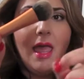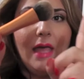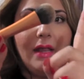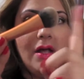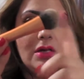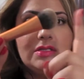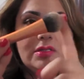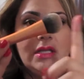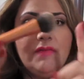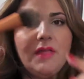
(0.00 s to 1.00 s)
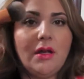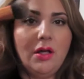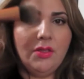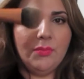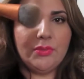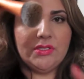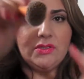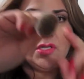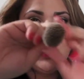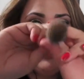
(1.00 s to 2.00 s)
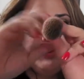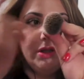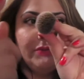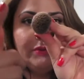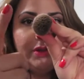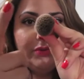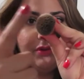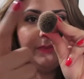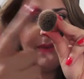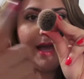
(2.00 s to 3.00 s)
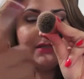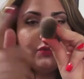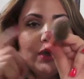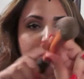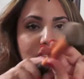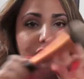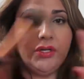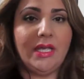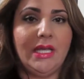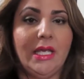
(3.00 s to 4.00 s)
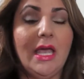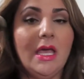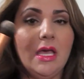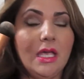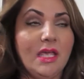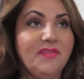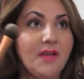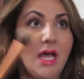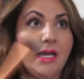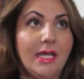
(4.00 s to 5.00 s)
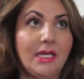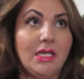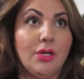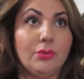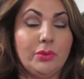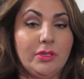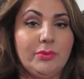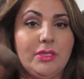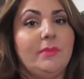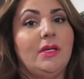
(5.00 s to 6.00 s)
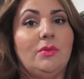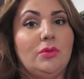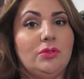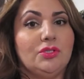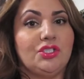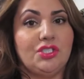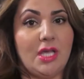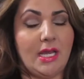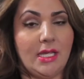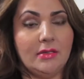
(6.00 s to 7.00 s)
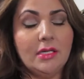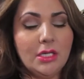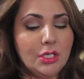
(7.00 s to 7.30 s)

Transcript: And I also love that all the bristles are really, really, really packed well. So you're getting, if not any, really, really minimal shedding.